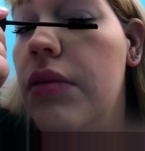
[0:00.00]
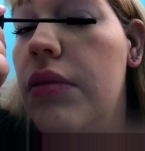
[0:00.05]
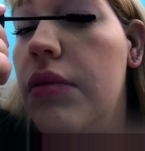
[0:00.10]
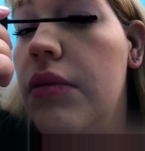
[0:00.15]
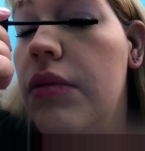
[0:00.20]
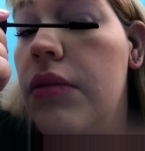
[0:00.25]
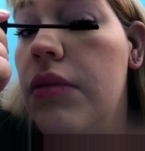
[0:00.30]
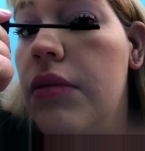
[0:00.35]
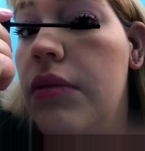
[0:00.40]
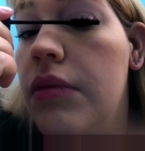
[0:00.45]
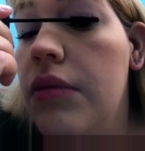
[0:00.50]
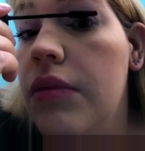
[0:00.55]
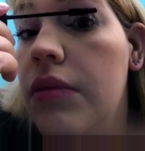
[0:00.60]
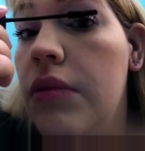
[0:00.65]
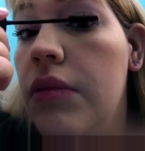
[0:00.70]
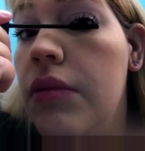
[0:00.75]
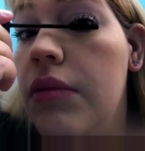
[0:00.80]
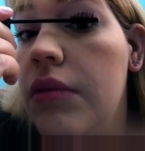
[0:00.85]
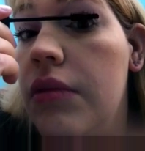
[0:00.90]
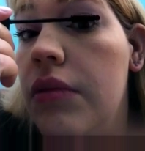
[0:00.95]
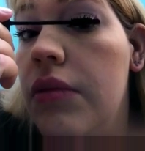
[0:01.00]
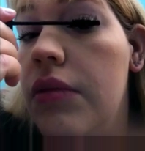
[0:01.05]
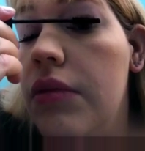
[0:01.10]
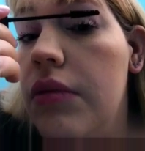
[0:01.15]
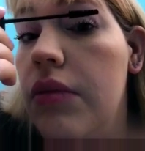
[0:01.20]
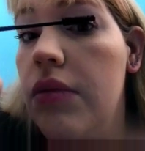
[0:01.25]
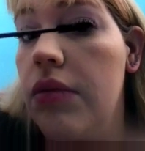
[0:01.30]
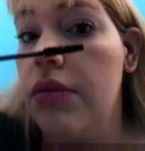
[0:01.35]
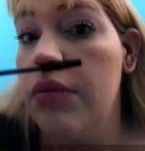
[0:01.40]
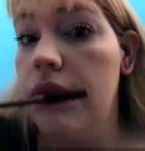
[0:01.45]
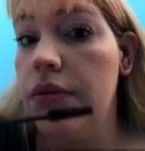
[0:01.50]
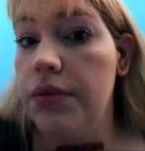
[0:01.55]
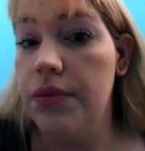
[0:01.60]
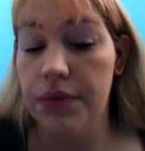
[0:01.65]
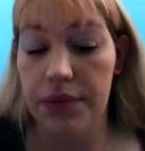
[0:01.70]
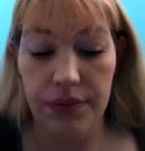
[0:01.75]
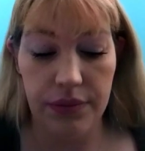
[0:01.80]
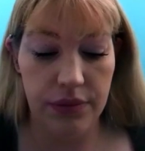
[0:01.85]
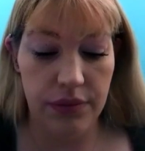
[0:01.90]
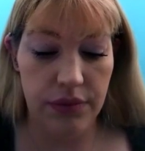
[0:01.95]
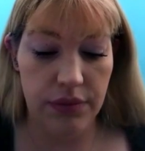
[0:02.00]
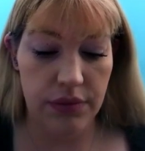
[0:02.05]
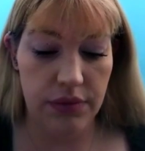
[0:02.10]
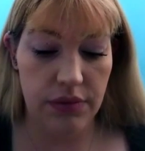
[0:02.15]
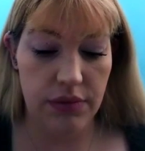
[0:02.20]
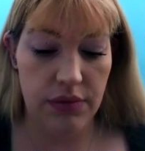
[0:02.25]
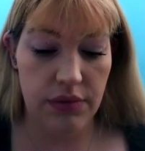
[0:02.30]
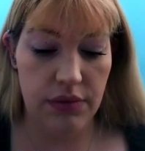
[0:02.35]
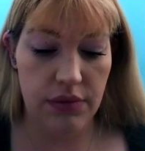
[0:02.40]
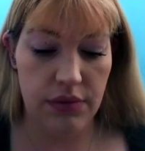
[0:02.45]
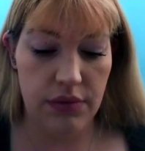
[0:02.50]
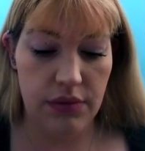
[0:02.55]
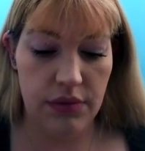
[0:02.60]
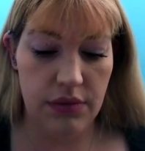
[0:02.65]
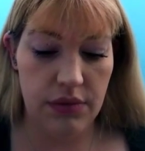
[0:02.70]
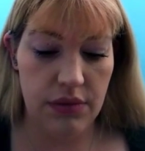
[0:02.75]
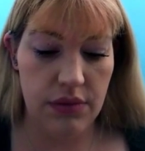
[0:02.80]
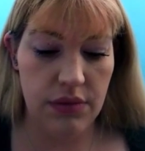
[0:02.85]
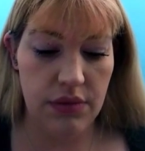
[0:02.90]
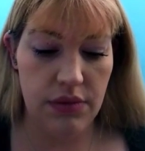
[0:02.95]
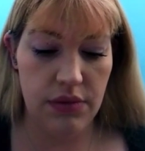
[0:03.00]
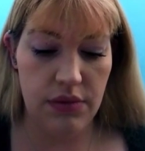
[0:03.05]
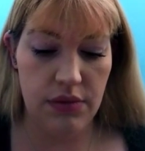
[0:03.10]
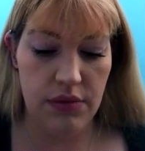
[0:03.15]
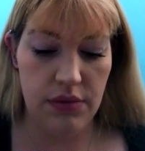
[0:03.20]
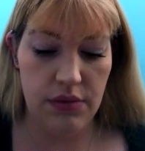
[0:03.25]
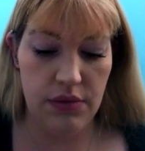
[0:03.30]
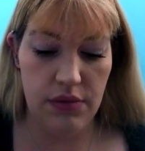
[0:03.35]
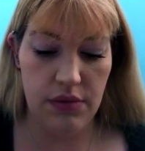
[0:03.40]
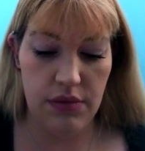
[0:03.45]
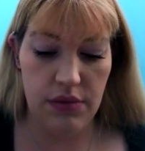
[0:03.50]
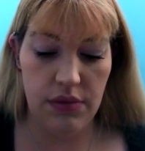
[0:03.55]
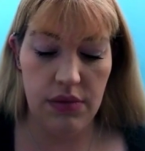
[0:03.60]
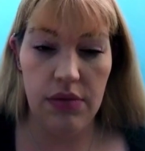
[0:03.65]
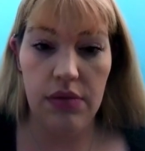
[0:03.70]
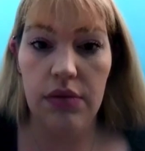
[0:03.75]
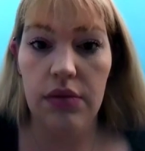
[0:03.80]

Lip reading: [no speech]